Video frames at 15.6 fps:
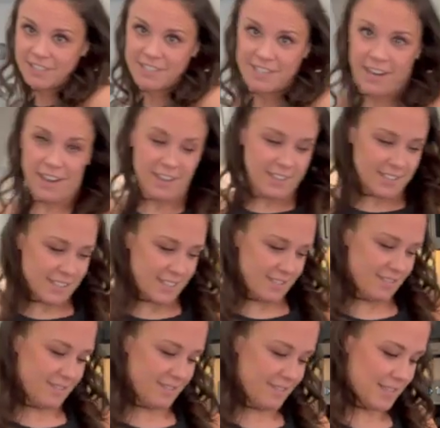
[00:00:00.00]
snacks,
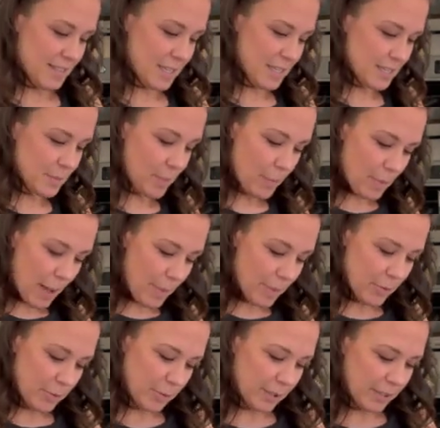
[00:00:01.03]

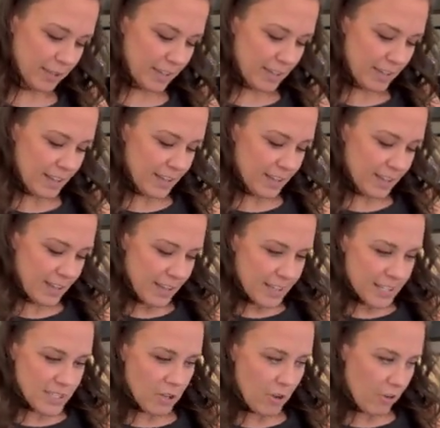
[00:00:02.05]
popcorn.
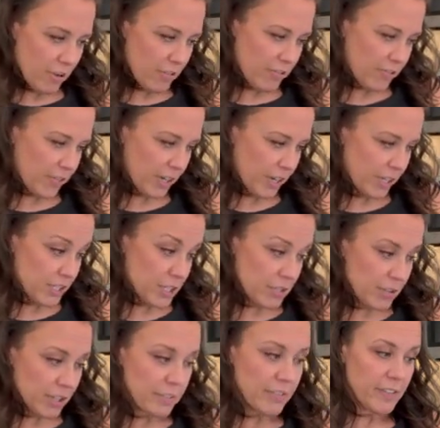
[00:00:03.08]
So for
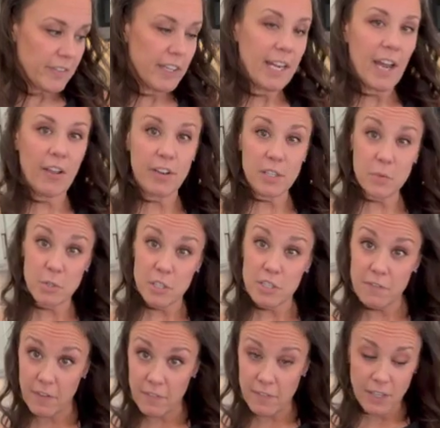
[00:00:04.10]
250 calories, which
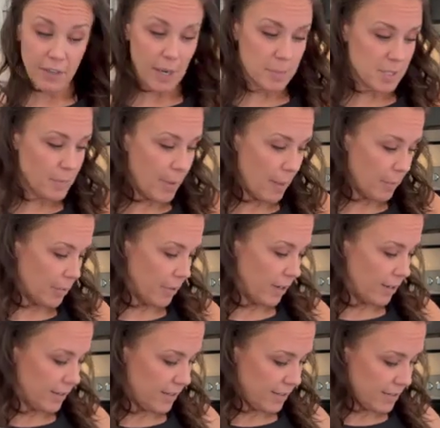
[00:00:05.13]
is 50 grams of
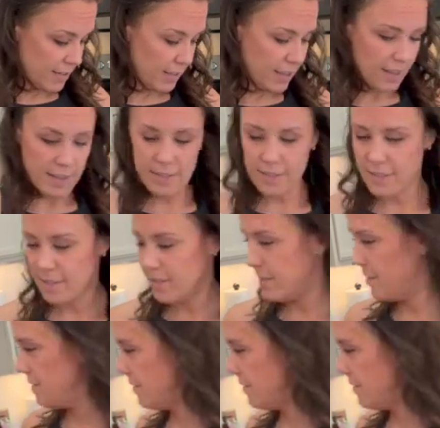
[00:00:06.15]
popcorn, this